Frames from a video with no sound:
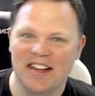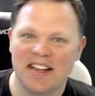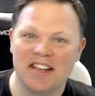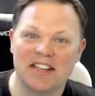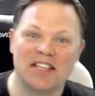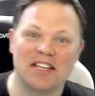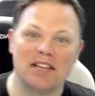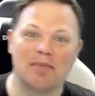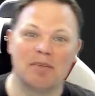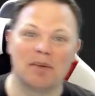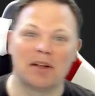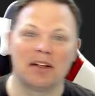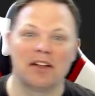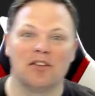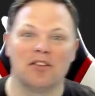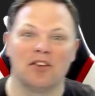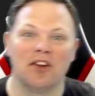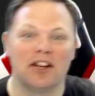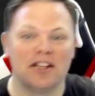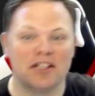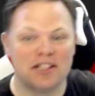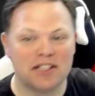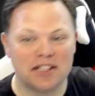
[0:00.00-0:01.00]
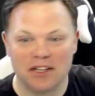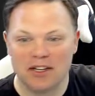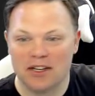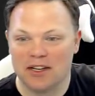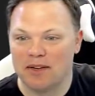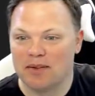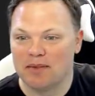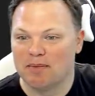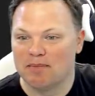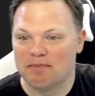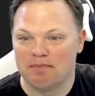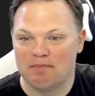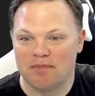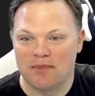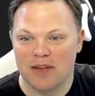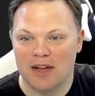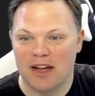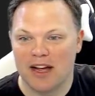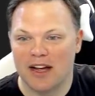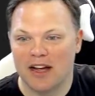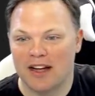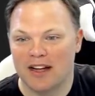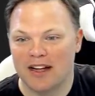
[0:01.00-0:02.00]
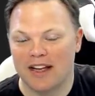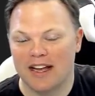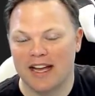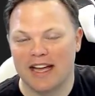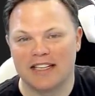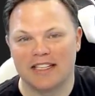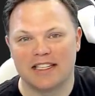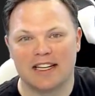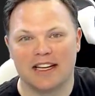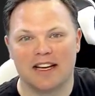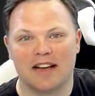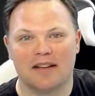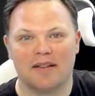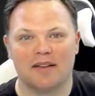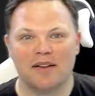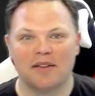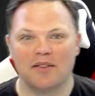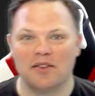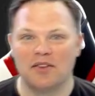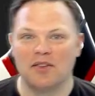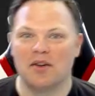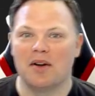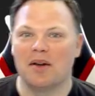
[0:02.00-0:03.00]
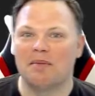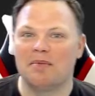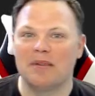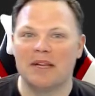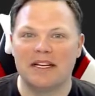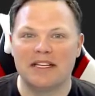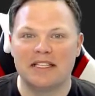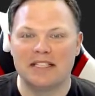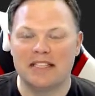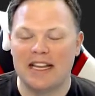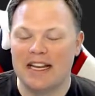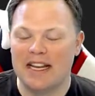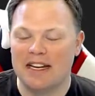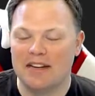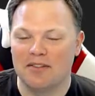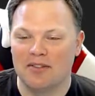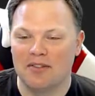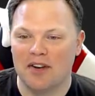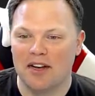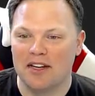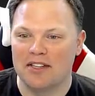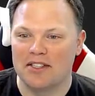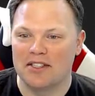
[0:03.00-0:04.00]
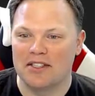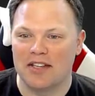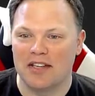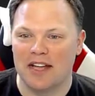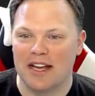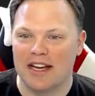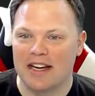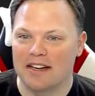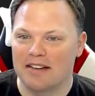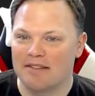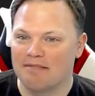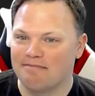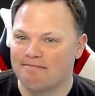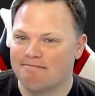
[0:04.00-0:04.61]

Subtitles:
typically runs as they come out with new updates. It runs like